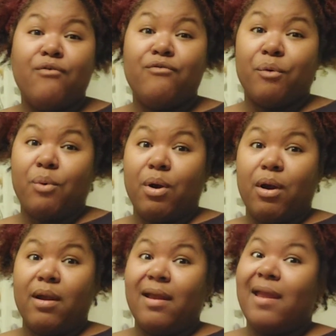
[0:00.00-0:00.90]

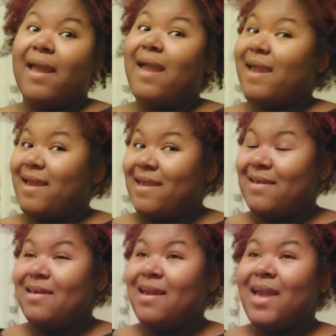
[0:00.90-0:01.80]

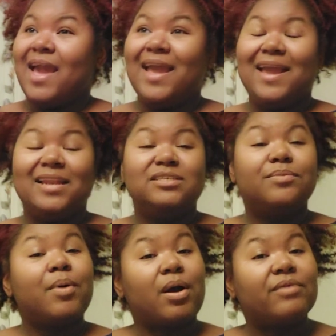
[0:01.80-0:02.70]
4A. And it's
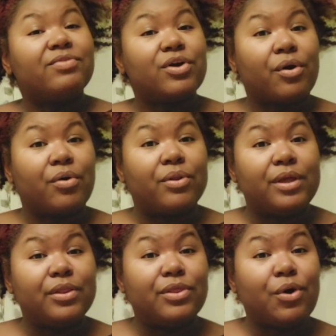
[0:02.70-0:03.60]
a part of the
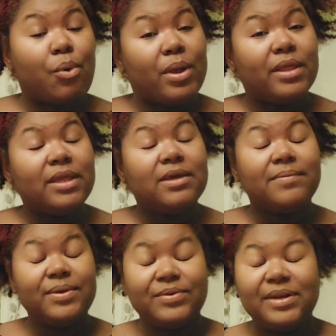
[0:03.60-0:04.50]
coily
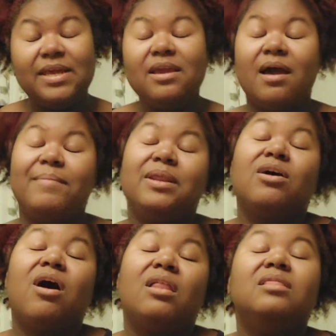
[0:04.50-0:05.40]
community. I'm
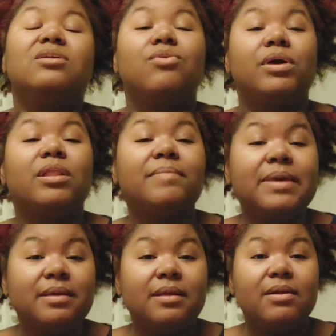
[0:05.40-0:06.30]
gonna call it the
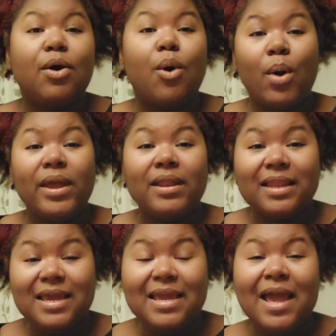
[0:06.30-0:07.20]

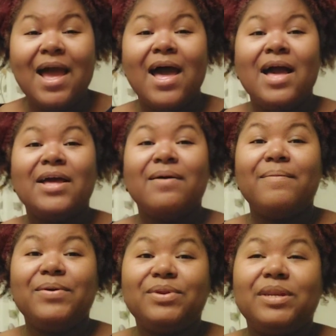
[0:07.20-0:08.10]
coily
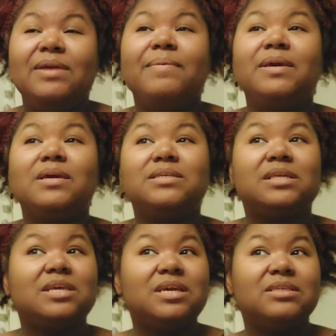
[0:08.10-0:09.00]
community because I
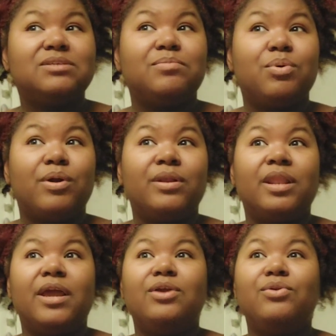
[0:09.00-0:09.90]
think it's important
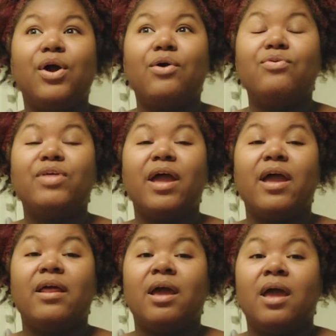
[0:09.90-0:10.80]
that you know
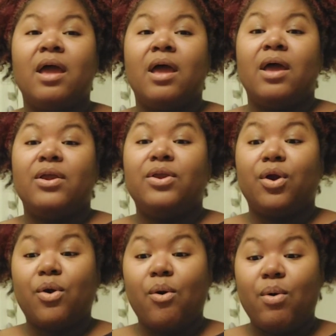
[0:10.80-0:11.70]
that
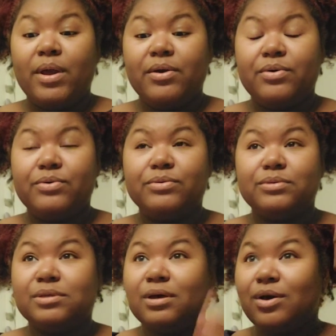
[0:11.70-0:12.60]
your
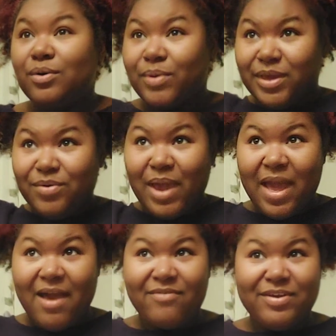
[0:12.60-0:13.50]
coils, what you
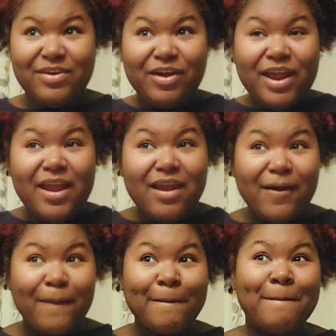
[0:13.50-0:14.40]
have in your
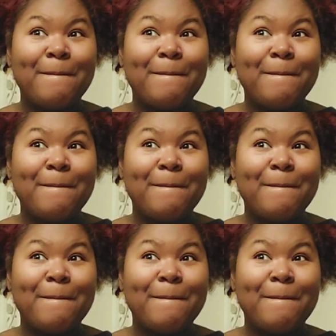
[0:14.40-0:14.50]
hair,